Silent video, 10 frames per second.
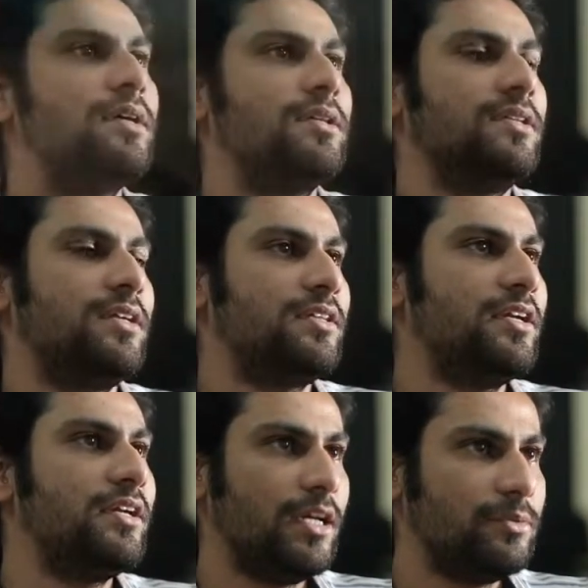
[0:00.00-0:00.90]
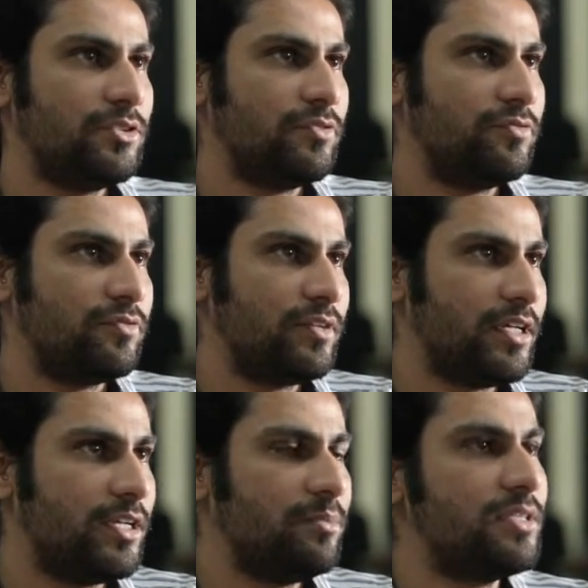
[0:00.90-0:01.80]
There are 3 types of
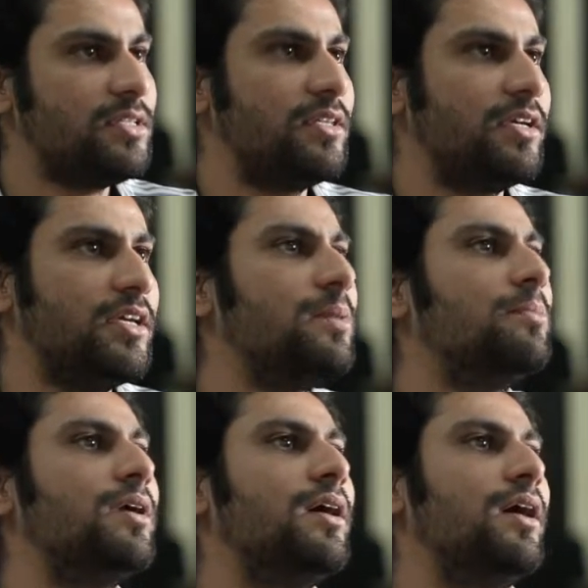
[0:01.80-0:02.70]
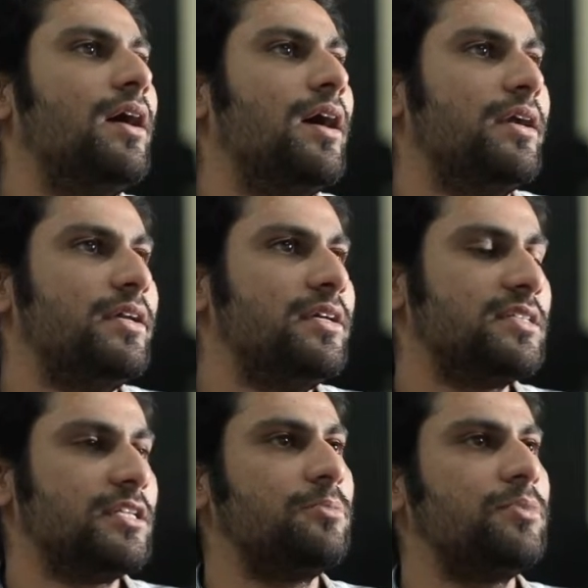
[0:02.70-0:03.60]
enemies in the game, and each
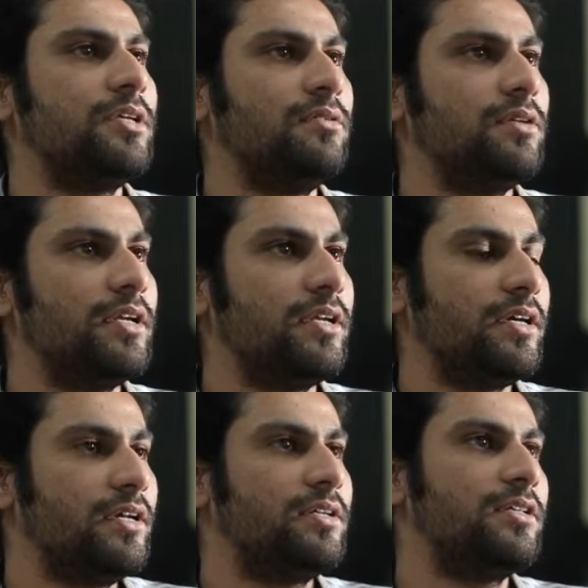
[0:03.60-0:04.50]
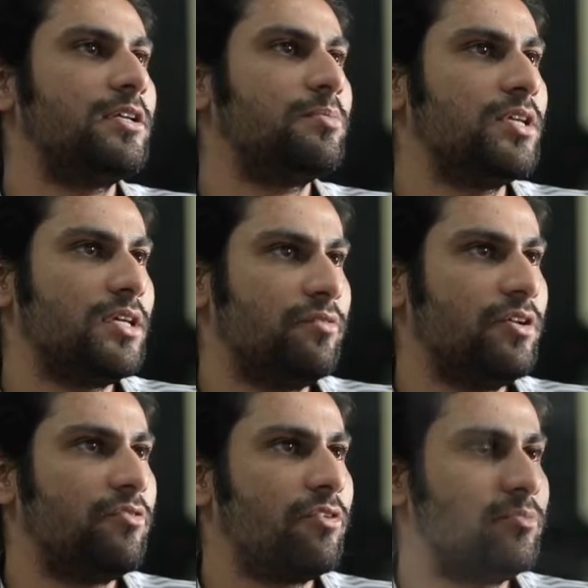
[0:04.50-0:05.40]
enemy inherits their behavior
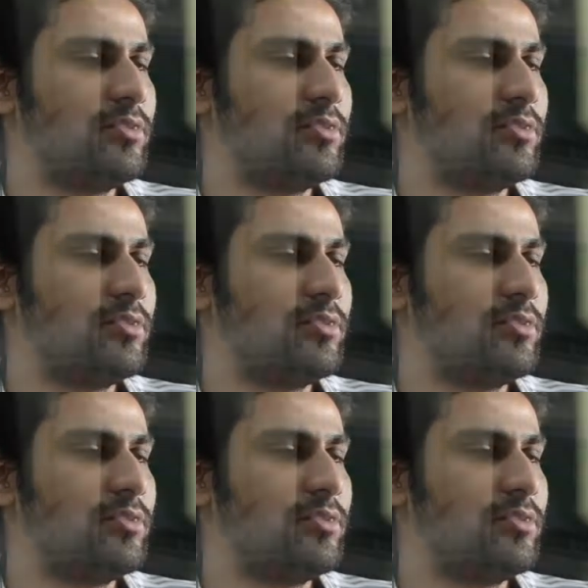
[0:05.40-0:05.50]
from